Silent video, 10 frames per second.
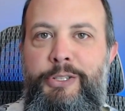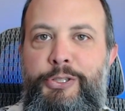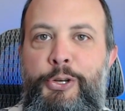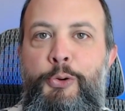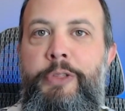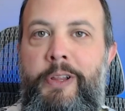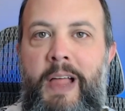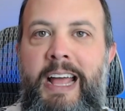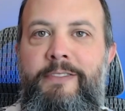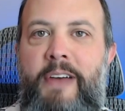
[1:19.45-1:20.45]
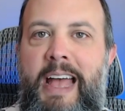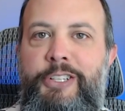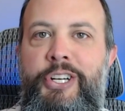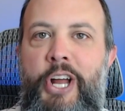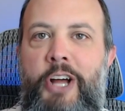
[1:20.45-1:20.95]
to the line of
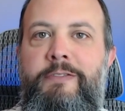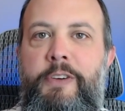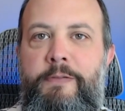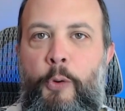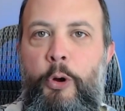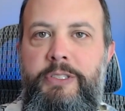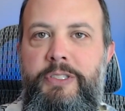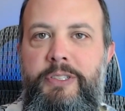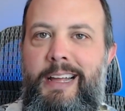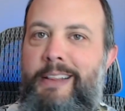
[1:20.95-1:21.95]
action of the force.